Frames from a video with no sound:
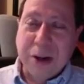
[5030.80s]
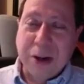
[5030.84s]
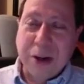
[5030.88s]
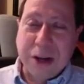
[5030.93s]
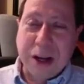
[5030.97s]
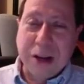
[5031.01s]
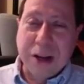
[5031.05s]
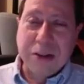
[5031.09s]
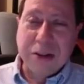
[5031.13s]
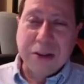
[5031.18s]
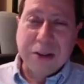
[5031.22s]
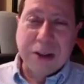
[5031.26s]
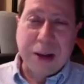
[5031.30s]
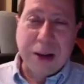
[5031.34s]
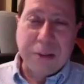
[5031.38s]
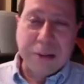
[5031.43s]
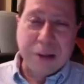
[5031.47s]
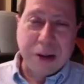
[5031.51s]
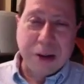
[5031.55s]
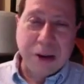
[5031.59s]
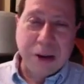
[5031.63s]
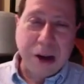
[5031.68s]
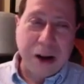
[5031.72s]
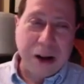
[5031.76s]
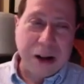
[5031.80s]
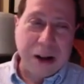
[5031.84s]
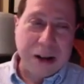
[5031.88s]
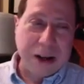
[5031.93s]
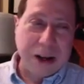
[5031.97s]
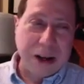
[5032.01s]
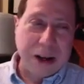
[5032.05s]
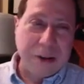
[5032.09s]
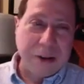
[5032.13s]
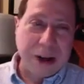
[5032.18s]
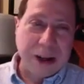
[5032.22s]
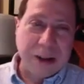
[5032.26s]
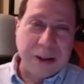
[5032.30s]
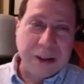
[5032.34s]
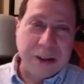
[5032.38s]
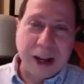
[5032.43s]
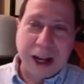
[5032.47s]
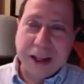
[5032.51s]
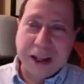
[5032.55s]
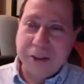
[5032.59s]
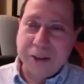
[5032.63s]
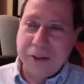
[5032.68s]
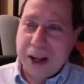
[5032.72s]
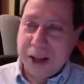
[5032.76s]
Someone else comes along and writes an
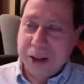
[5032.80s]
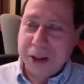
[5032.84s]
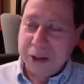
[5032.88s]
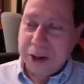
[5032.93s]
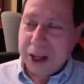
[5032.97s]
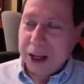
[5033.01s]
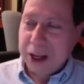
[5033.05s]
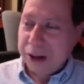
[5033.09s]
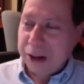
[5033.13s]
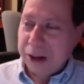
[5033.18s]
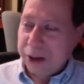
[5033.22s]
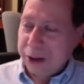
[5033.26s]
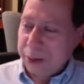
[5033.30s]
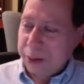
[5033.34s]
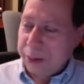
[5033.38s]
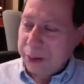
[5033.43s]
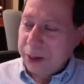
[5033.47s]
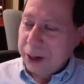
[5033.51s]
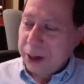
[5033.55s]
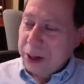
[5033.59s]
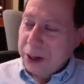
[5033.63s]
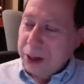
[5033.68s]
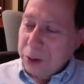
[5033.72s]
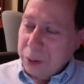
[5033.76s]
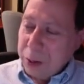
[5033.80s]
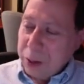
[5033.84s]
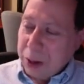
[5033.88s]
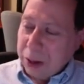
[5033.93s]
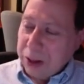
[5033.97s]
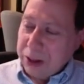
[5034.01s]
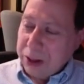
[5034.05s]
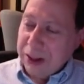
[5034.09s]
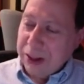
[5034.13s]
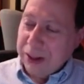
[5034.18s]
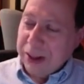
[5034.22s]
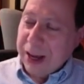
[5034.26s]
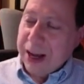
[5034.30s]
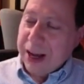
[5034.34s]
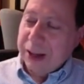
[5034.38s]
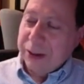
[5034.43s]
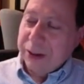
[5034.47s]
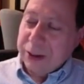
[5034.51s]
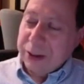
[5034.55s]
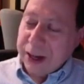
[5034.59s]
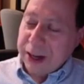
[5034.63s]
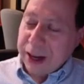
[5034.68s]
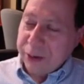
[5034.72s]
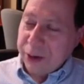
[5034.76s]
eigenvalue algorithm. Well, look at
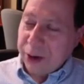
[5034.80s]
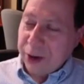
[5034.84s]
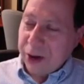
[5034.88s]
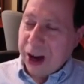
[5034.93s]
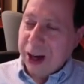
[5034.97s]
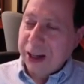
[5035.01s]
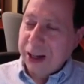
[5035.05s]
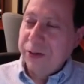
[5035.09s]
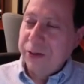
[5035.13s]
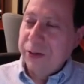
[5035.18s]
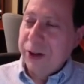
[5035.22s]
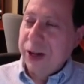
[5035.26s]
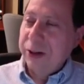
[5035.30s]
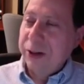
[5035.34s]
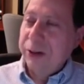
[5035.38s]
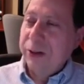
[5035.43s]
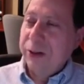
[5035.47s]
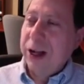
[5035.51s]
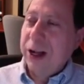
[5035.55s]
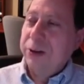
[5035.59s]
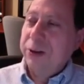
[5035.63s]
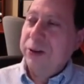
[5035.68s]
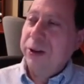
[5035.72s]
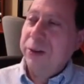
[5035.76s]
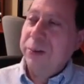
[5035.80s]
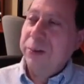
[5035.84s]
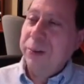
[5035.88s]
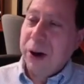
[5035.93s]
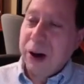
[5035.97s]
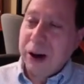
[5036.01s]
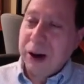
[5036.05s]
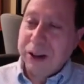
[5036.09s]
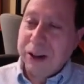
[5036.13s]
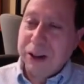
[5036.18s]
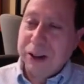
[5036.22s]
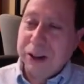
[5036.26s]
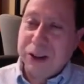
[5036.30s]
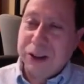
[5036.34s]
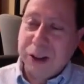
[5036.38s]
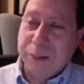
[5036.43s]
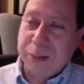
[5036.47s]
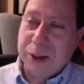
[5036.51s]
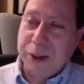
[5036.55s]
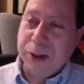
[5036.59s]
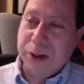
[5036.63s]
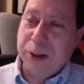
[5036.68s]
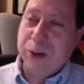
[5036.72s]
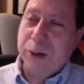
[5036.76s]
that. You can have your eigenvalue algorithm on a
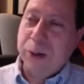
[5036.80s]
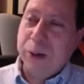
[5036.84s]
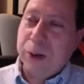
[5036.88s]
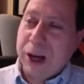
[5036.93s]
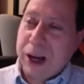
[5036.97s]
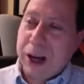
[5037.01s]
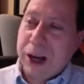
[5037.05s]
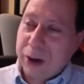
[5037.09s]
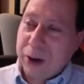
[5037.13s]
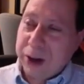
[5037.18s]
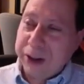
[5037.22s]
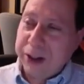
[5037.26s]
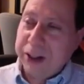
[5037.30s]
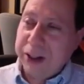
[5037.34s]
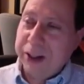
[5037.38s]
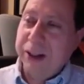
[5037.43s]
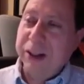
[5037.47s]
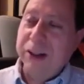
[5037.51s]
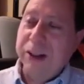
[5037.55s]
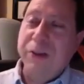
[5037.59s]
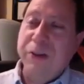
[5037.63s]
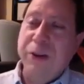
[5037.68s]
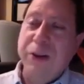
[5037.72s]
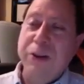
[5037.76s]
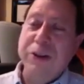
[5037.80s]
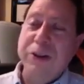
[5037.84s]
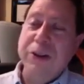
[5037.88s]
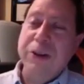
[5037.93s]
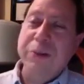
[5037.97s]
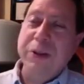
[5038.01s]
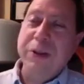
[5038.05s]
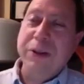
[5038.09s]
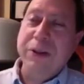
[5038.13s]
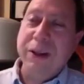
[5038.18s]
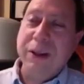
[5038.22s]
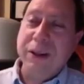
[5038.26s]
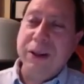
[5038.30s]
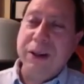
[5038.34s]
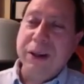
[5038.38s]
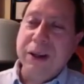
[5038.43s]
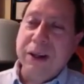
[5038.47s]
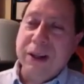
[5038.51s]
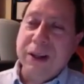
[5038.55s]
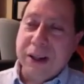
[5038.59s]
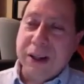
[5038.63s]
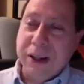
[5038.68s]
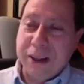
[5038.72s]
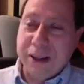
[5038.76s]
GPU and running an interval arithmetic.
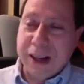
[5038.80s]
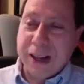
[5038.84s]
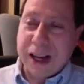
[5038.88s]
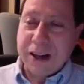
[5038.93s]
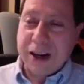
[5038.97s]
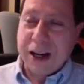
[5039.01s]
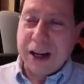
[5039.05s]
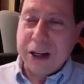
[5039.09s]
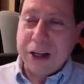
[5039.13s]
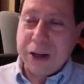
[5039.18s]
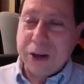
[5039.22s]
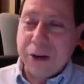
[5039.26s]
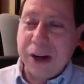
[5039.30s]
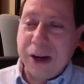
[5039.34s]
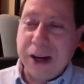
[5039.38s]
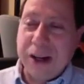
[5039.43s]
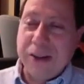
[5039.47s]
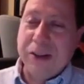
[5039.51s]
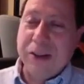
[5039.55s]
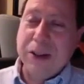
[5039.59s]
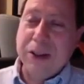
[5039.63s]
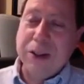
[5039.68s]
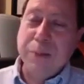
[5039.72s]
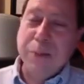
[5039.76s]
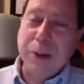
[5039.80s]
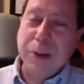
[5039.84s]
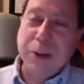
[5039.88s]
That kind of crazy